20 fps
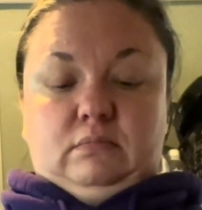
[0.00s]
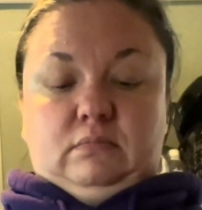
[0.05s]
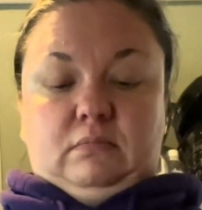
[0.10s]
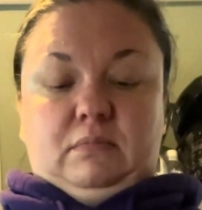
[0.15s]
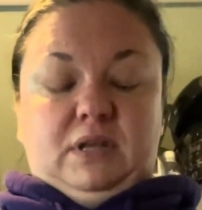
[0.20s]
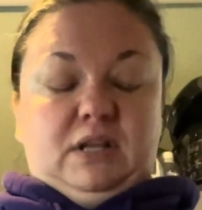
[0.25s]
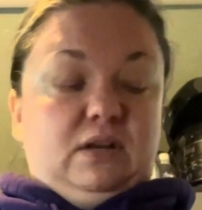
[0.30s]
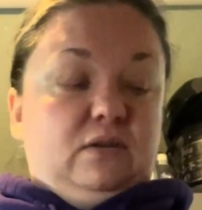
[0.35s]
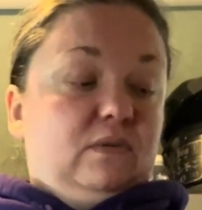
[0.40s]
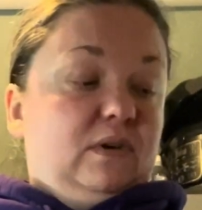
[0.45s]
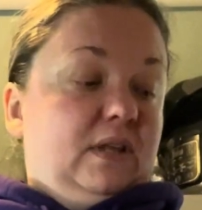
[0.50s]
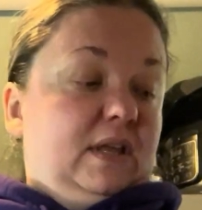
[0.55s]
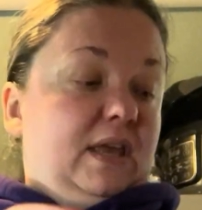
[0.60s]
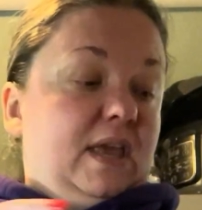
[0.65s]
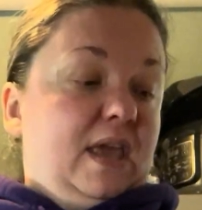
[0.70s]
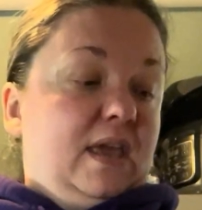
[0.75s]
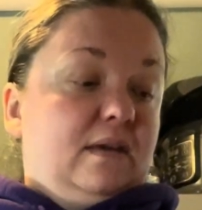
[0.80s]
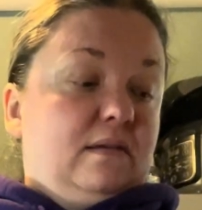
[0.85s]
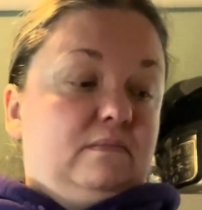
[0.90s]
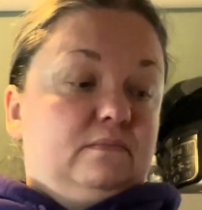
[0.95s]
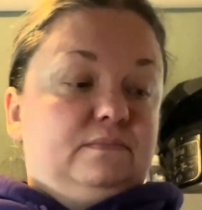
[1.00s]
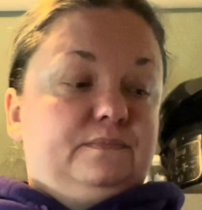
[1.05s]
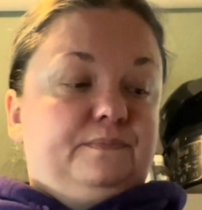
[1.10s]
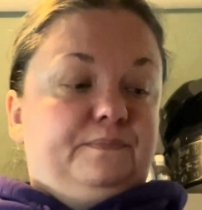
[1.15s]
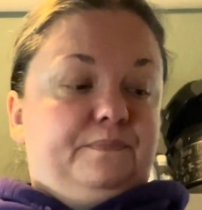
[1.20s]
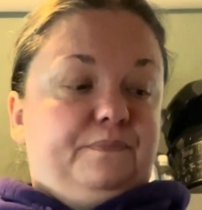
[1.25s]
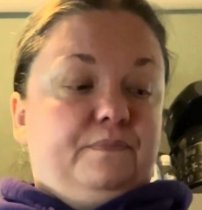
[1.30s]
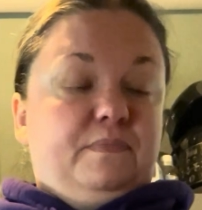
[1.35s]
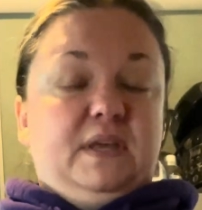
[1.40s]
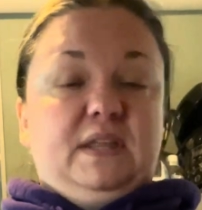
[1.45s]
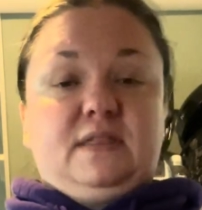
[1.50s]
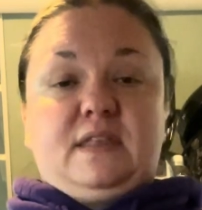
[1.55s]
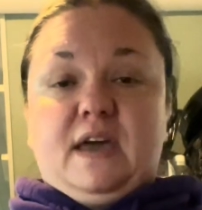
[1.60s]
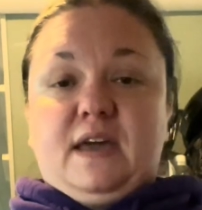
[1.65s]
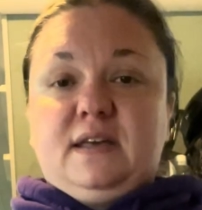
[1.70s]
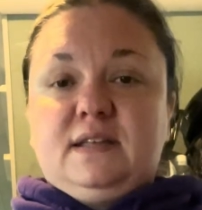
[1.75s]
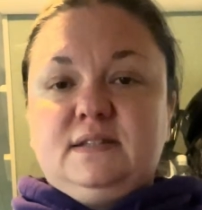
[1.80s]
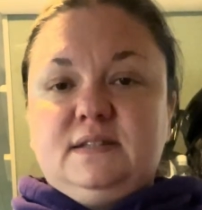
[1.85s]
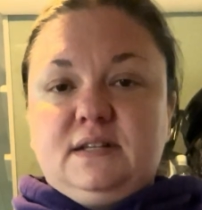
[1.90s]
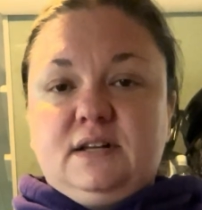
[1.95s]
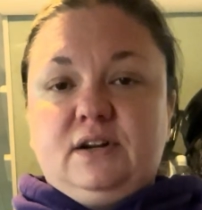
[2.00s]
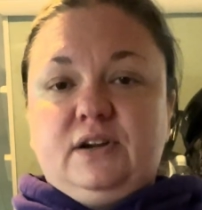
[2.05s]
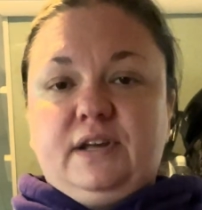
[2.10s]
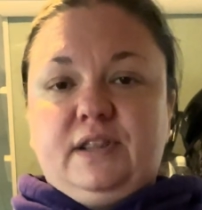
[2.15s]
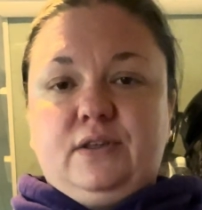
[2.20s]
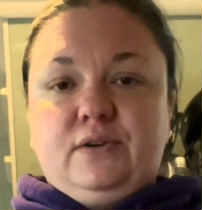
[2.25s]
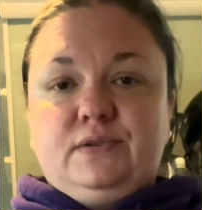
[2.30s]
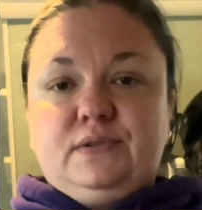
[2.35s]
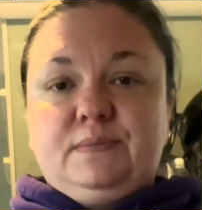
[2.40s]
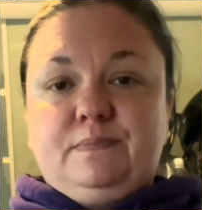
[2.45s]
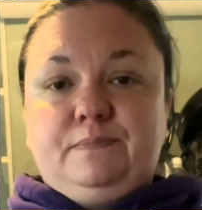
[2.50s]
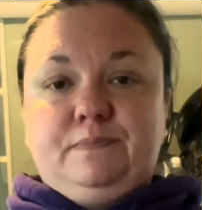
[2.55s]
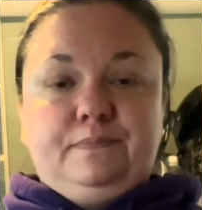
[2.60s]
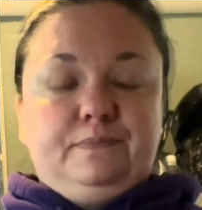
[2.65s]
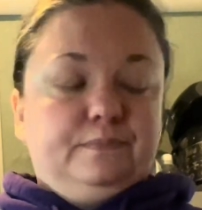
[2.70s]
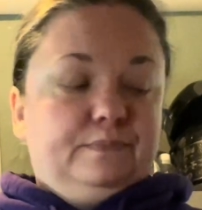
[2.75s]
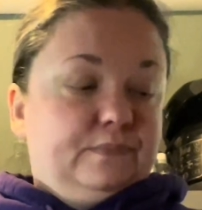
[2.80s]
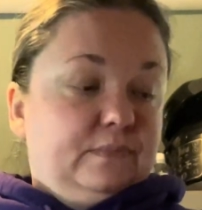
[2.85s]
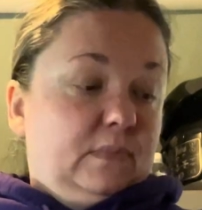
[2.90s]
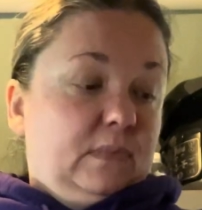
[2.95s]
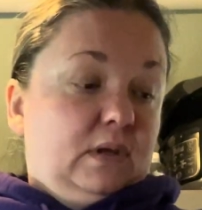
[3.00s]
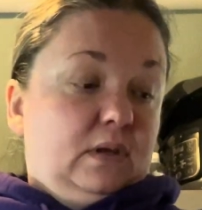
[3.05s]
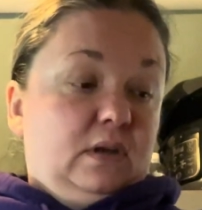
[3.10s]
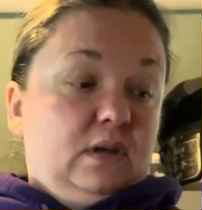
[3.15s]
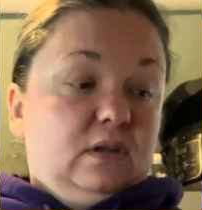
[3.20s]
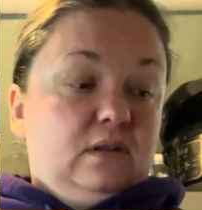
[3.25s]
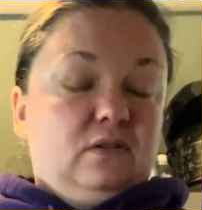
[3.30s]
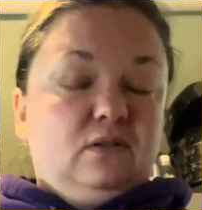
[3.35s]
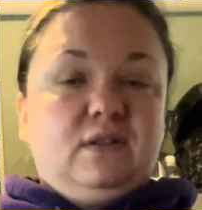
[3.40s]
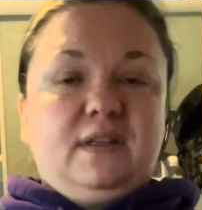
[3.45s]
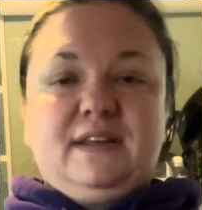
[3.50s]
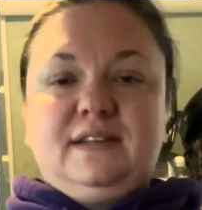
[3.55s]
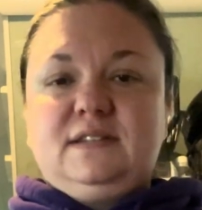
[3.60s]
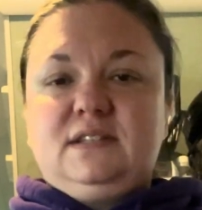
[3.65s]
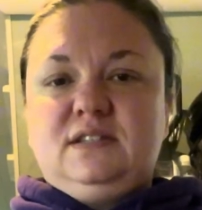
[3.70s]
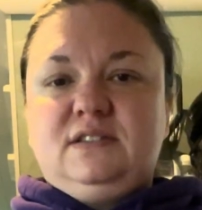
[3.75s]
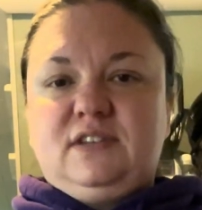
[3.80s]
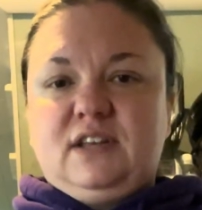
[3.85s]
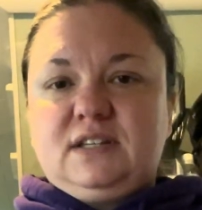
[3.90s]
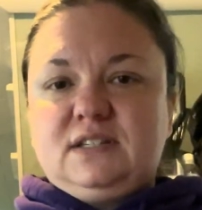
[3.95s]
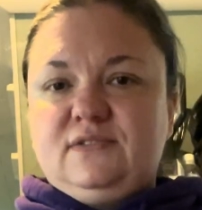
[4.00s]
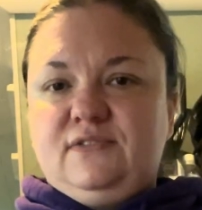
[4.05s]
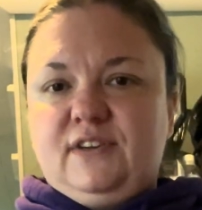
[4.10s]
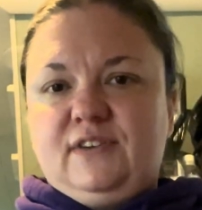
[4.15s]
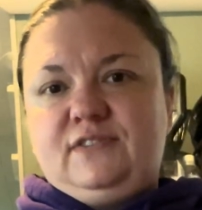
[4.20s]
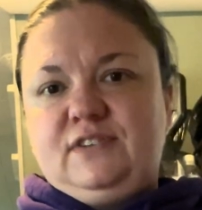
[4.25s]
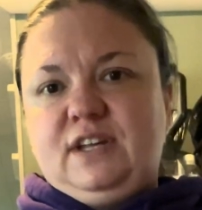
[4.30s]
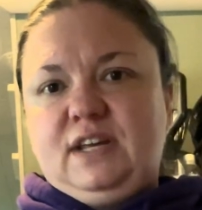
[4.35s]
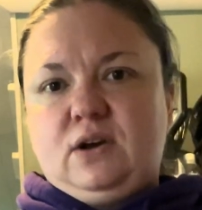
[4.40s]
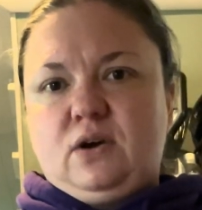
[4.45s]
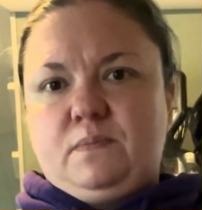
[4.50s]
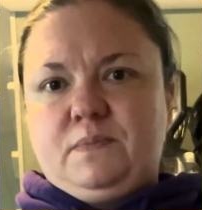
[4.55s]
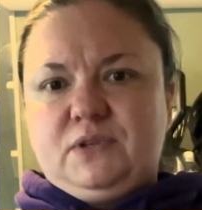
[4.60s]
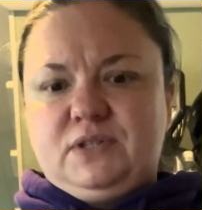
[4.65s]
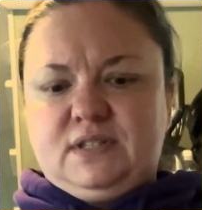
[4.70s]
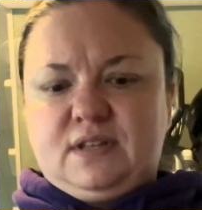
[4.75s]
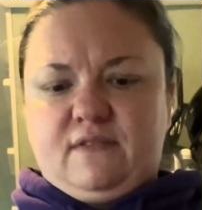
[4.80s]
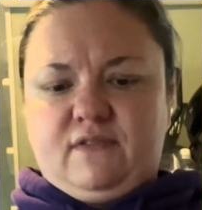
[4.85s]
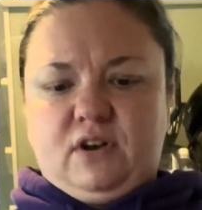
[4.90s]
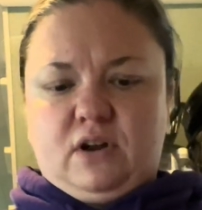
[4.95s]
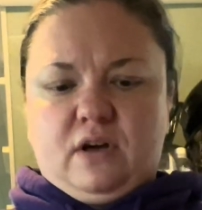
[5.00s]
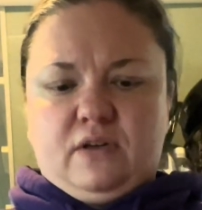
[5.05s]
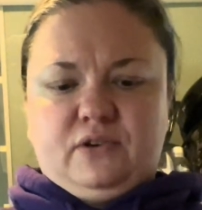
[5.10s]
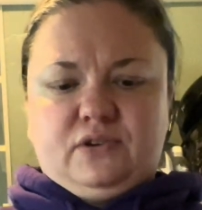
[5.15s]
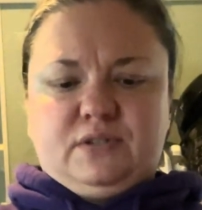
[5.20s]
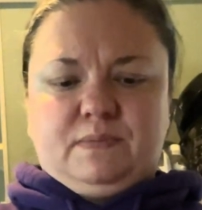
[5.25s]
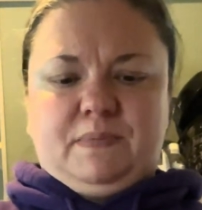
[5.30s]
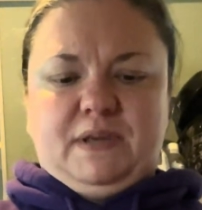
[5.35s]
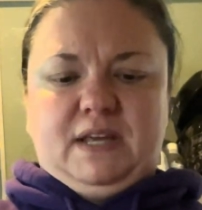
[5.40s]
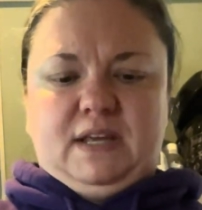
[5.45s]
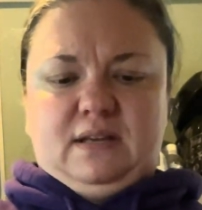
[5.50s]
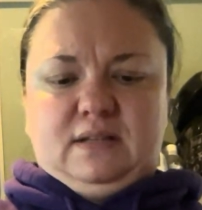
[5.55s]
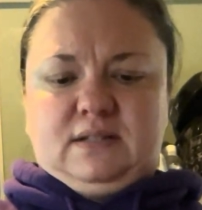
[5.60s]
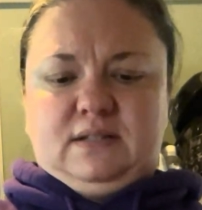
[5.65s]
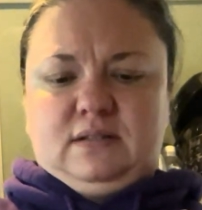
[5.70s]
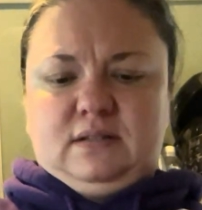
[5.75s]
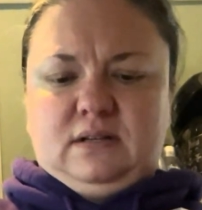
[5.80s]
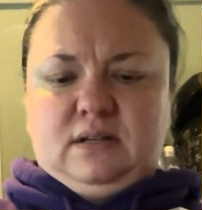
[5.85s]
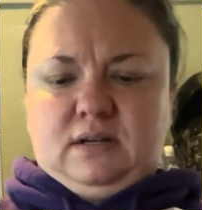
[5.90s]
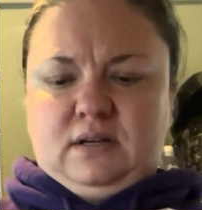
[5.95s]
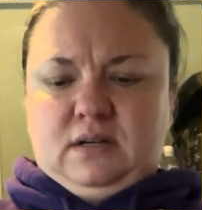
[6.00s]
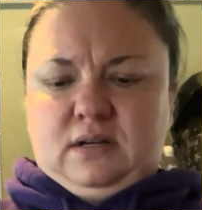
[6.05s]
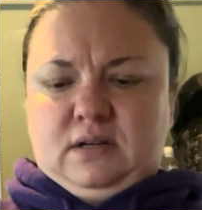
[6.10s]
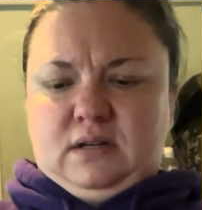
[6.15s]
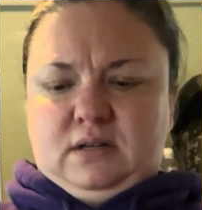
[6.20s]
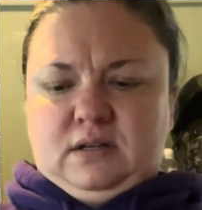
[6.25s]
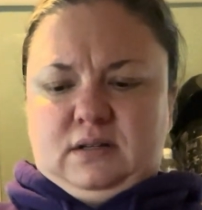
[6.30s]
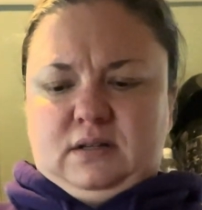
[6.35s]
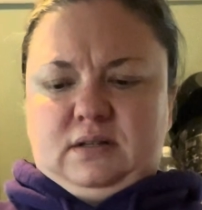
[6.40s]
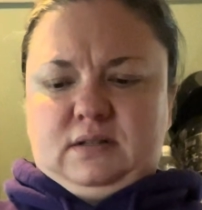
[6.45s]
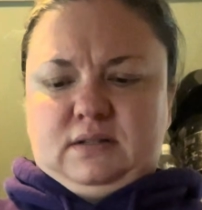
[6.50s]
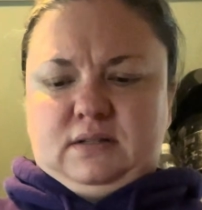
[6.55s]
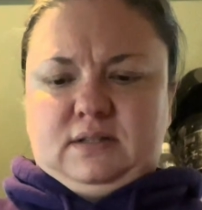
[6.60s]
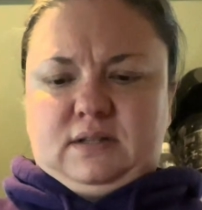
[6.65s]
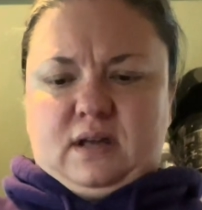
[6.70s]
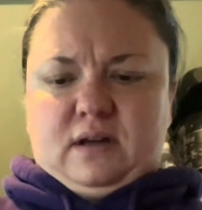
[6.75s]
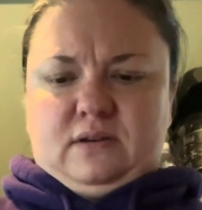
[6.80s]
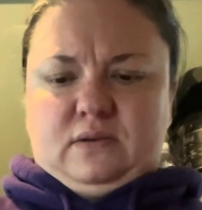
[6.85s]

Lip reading: I mean, you really can't beat that considering those like $6.50, almost $7 a piece. So